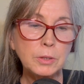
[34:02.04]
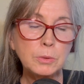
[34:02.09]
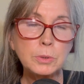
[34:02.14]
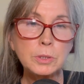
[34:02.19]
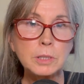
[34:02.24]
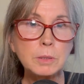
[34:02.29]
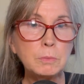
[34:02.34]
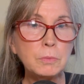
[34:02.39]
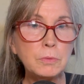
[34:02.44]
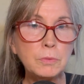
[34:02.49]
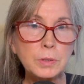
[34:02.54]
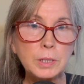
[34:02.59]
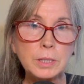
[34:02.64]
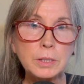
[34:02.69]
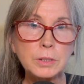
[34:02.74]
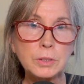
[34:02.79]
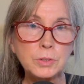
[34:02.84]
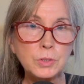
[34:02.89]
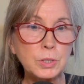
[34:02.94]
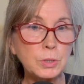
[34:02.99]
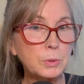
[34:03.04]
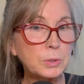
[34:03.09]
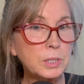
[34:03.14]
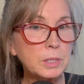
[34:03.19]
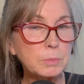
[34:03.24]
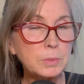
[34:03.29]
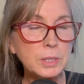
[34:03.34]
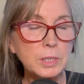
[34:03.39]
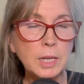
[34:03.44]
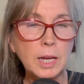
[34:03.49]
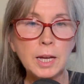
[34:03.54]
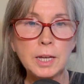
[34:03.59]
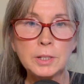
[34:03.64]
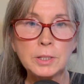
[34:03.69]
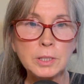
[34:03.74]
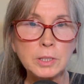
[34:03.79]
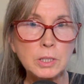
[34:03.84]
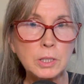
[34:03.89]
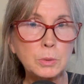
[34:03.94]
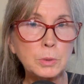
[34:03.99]
was some fears, there was some
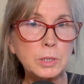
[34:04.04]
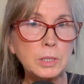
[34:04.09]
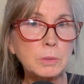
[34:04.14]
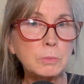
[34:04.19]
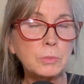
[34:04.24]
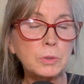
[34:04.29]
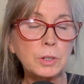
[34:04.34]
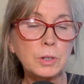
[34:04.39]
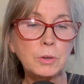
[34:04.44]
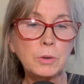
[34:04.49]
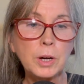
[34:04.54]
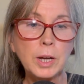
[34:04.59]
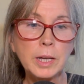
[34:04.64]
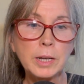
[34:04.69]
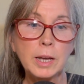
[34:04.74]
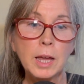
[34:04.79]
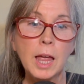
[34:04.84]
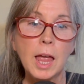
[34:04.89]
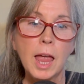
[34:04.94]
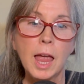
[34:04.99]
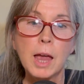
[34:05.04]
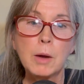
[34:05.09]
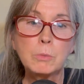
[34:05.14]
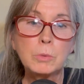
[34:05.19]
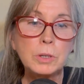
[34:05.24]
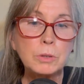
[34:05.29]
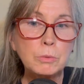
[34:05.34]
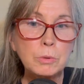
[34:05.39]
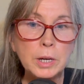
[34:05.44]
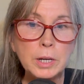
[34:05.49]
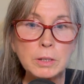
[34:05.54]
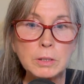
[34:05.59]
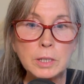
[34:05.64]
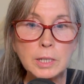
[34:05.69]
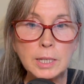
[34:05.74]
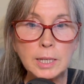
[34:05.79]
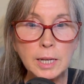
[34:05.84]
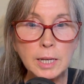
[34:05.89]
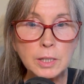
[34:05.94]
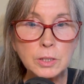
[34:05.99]
sadness, there was some regret, and we rarely
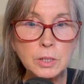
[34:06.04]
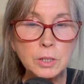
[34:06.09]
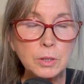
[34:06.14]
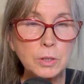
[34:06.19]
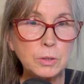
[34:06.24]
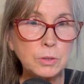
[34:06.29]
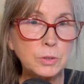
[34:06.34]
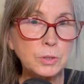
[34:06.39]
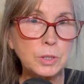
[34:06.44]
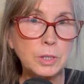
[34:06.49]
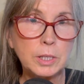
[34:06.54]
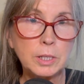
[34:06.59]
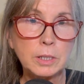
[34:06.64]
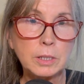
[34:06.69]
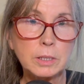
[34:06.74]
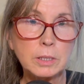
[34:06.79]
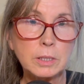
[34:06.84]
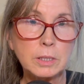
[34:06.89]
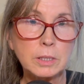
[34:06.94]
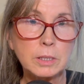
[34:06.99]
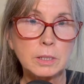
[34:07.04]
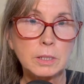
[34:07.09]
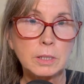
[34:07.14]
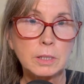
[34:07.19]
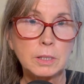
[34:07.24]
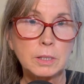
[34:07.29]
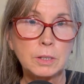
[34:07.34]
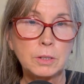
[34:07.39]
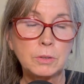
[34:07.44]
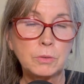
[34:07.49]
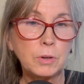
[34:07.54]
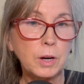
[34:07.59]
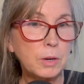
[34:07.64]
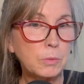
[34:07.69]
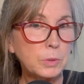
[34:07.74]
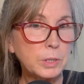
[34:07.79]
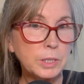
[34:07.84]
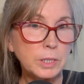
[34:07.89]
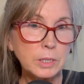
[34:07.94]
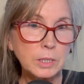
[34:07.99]
get to those things, right?
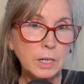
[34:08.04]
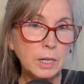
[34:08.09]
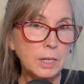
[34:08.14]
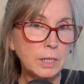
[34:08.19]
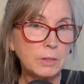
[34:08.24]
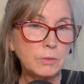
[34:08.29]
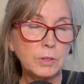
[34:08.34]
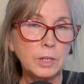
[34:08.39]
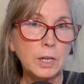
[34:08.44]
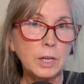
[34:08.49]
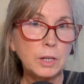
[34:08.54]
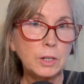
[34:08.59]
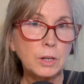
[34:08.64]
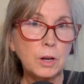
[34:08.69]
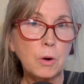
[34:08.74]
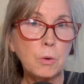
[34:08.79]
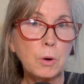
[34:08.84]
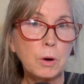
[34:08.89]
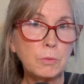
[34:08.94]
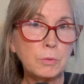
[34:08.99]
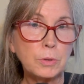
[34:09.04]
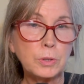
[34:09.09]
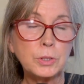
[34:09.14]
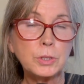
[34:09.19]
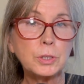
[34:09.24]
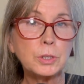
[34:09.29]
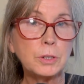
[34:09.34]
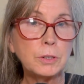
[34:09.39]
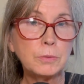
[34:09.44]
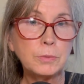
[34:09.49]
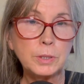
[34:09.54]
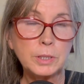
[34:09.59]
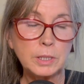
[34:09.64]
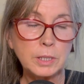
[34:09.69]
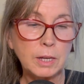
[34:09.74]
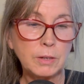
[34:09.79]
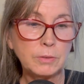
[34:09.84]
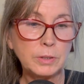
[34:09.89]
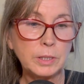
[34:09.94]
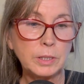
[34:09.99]
We just kind of go over the surface
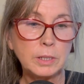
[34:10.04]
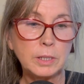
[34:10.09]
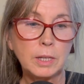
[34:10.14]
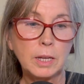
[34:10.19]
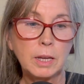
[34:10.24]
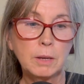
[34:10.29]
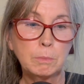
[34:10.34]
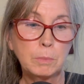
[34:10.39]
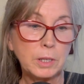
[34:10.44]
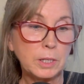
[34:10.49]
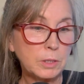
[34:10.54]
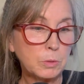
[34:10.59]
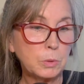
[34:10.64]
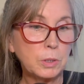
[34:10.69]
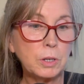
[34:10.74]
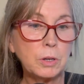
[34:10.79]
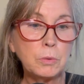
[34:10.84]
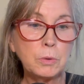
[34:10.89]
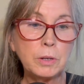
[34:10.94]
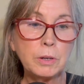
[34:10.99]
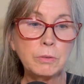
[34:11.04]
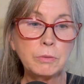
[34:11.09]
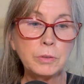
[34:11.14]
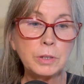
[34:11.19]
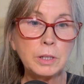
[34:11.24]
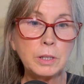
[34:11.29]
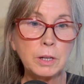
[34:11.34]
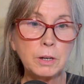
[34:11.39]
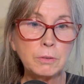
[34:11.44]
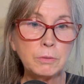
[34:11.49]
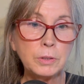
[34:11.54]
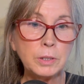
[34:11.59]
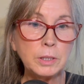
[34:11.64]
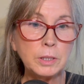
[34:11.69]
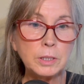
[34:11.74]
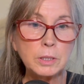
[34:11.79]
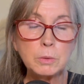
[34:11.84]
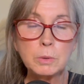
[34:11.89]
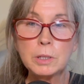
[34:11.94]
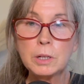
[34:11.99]
of it because we don't want to feel our
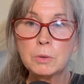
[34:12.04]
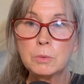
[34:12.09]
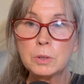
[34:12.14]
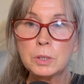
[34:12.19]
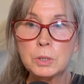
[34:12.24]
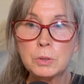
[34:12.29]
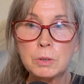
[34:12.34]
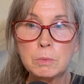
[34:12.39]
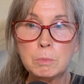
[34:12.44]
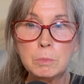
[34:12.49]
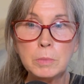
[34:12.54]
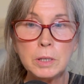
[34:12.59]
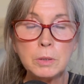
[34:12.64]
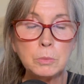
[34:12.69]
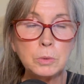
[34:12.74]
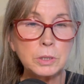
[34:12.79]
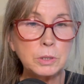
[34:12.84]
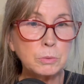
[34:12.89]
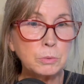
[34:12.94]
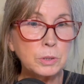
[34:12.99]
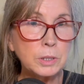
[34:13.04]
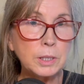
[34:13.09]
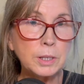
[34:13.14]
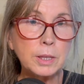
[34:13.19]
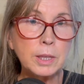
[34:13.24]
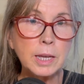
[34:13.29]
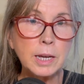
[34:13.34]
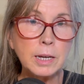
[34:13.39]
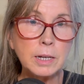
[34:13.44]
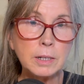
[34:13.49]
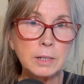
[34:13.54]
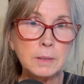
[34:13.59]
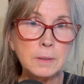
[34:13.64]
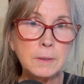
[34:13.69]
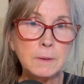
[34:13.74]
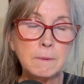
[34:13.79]
feelings. We don't want to admit what's really there.